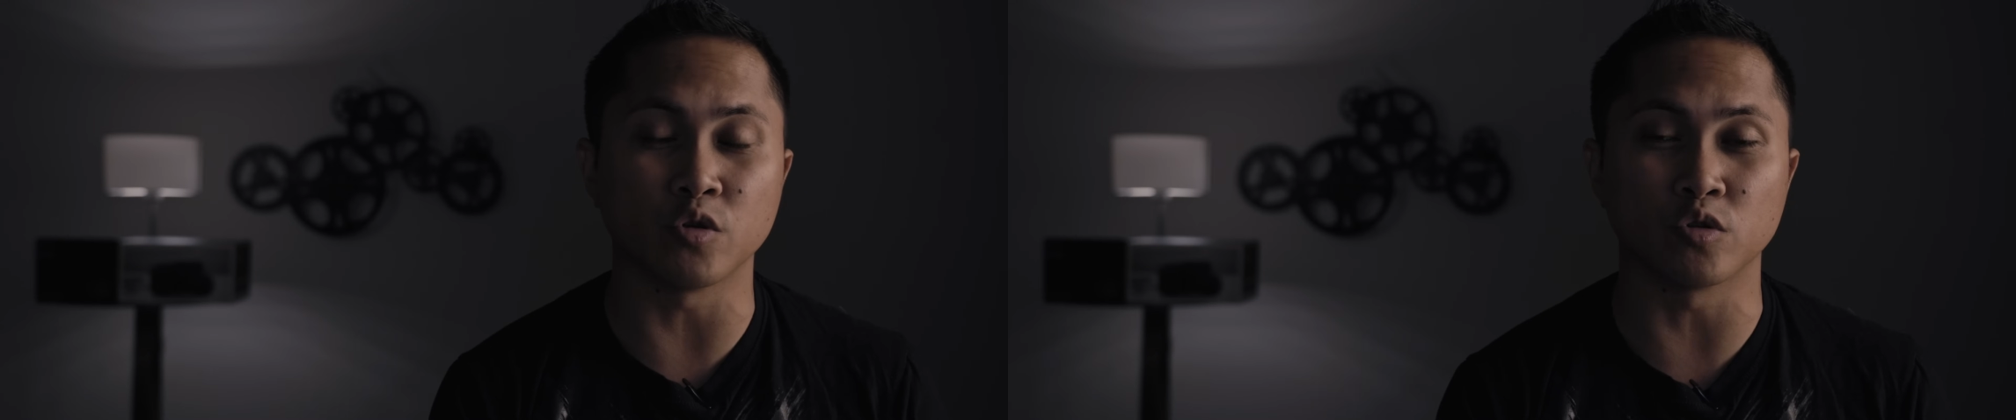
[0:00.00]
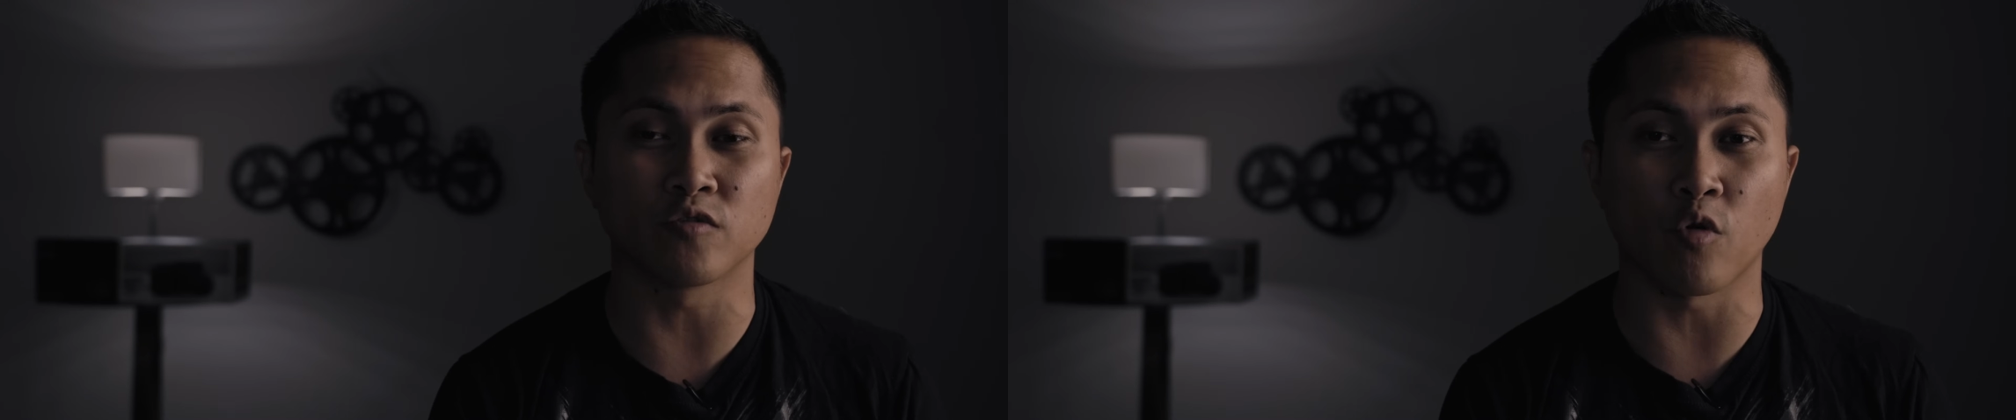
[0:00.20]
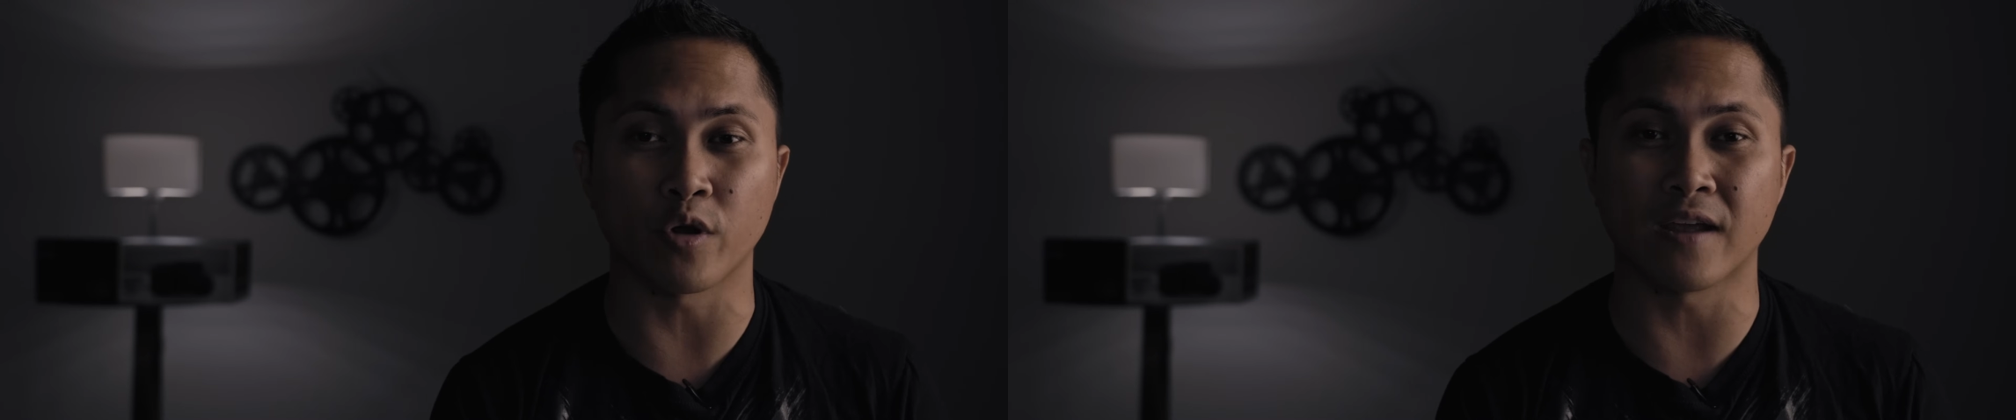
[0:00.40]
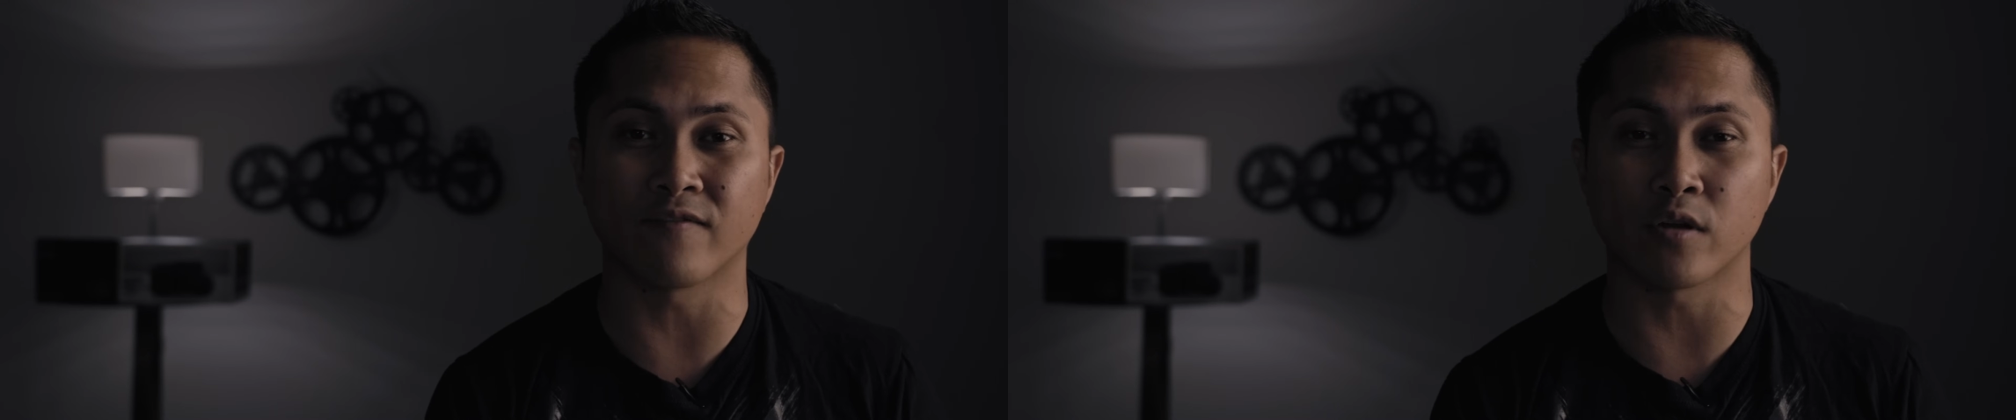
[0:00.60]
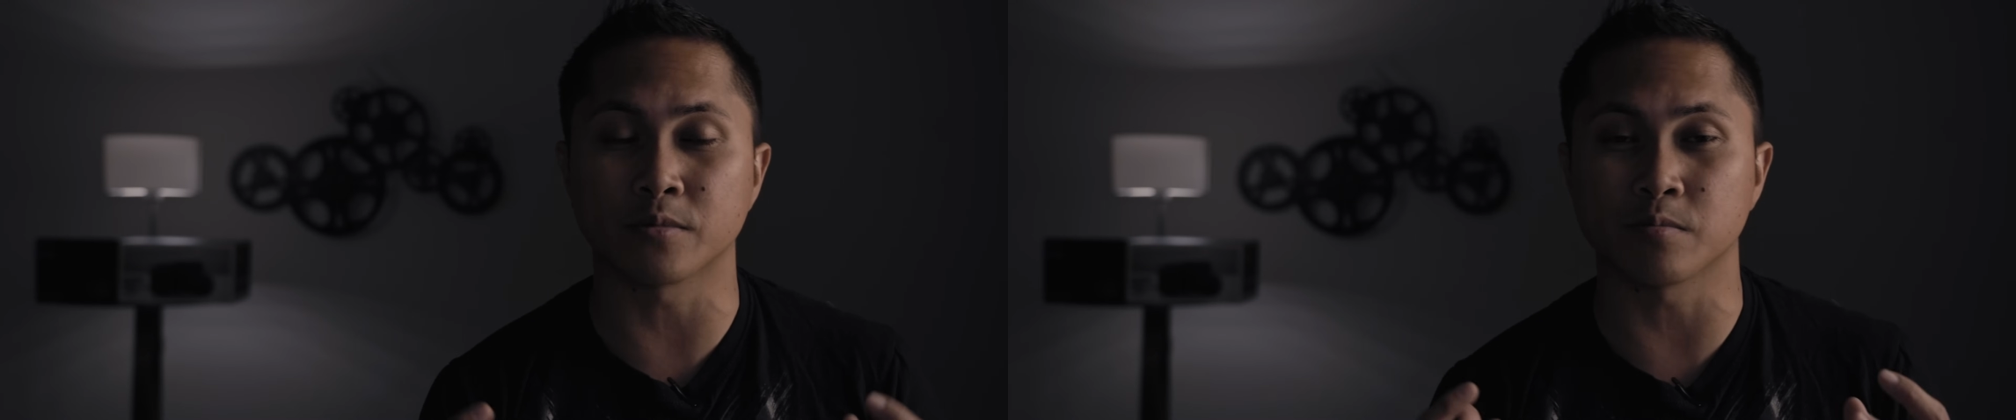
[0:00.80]
use
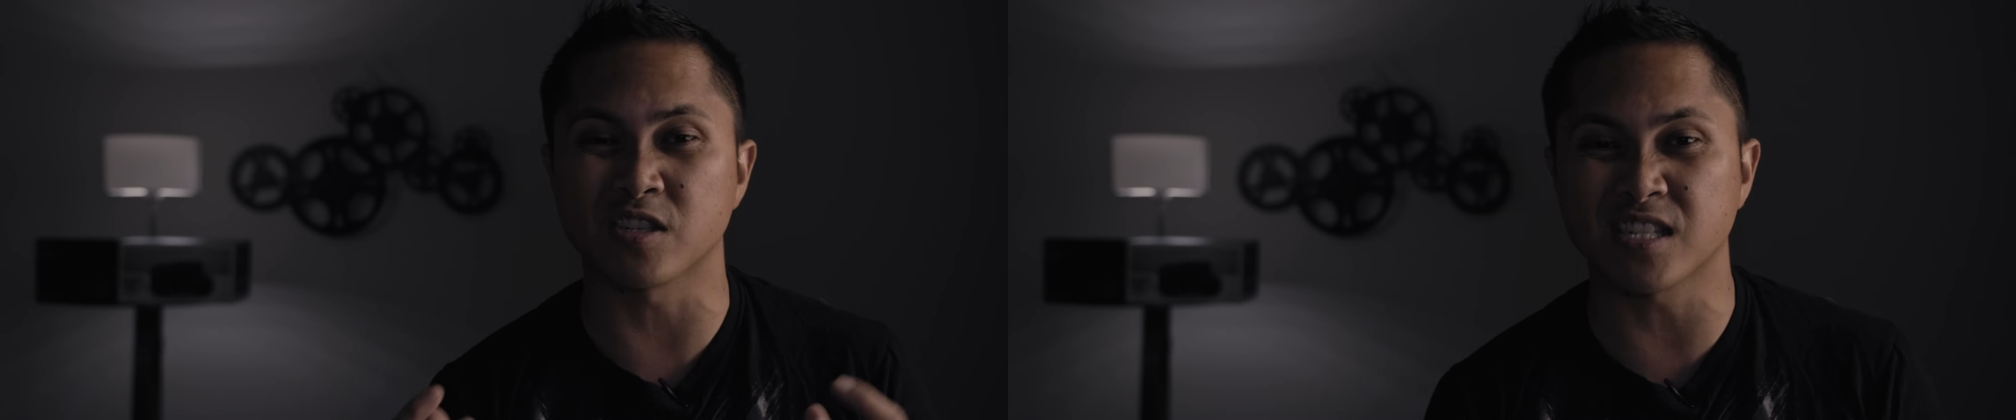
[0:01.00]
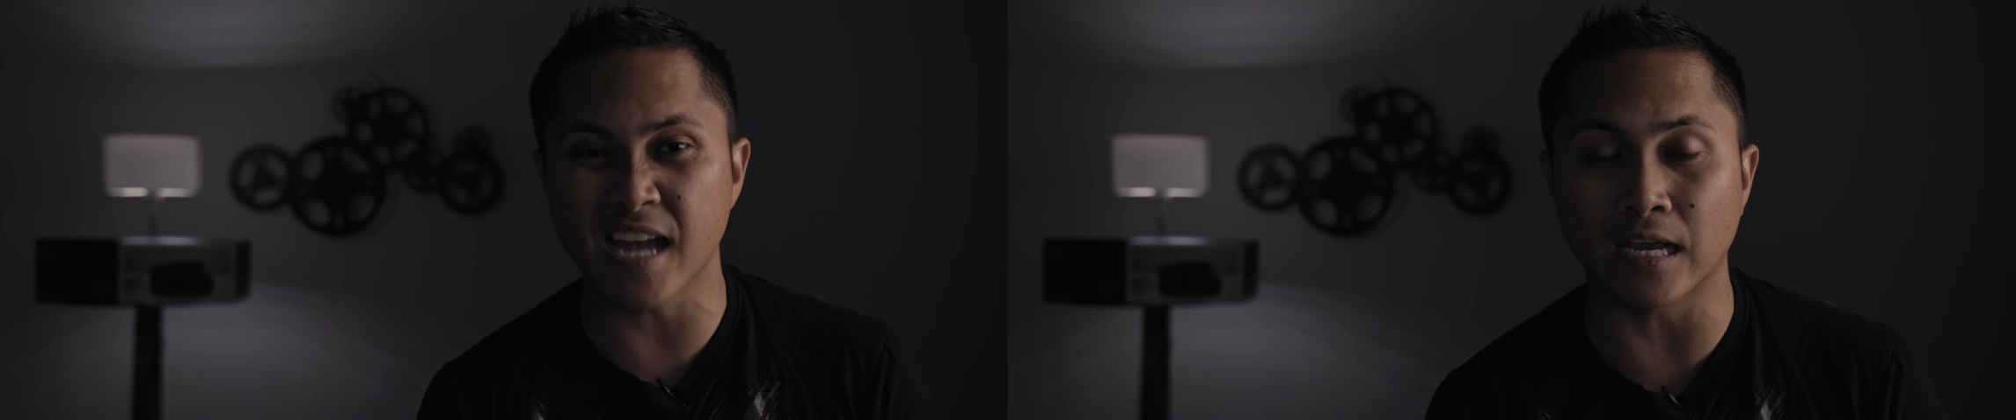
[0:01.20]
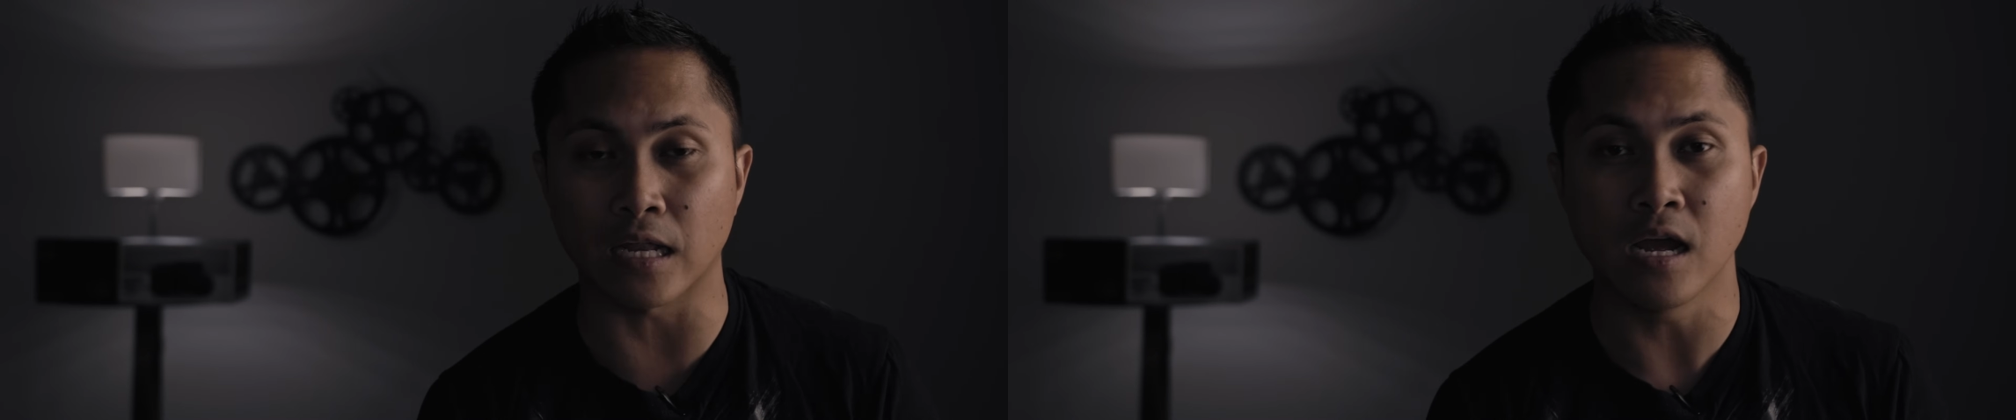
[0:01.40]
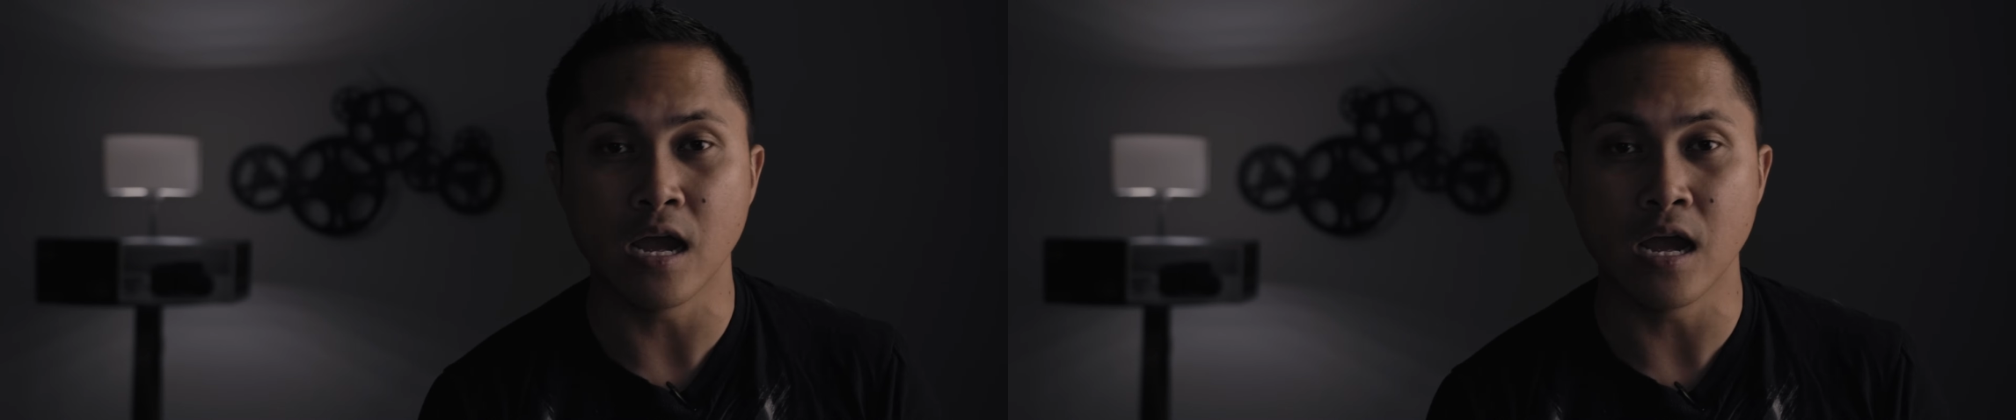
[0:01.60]
48 frames per second.